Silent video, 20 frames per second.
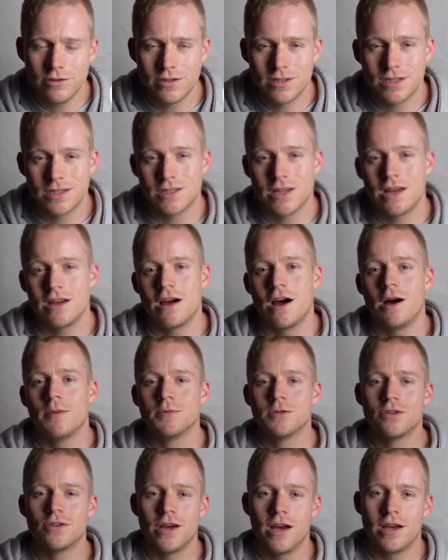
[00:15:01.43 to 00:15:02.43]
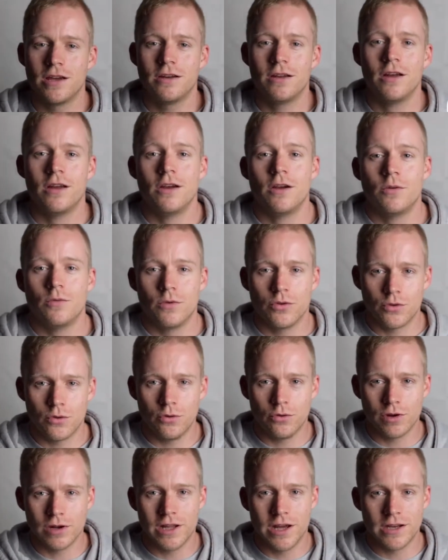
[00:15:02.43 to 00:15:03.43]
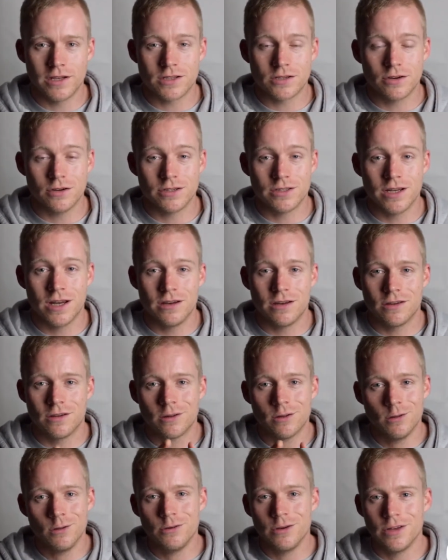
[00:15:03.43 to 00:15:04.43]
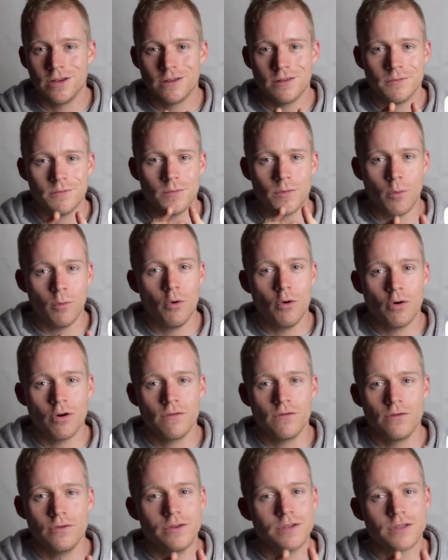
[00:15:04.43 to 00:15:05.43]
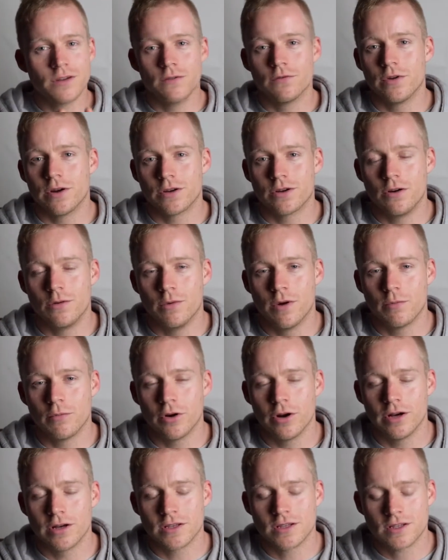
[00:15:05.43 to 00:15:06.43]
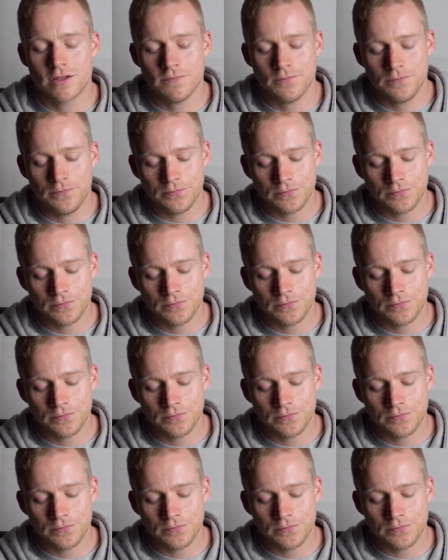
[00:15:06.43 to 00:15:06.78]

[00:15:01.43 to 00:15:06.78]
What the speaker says: to stay up to date with all the latest content, including more reviews of Redcon 1 products.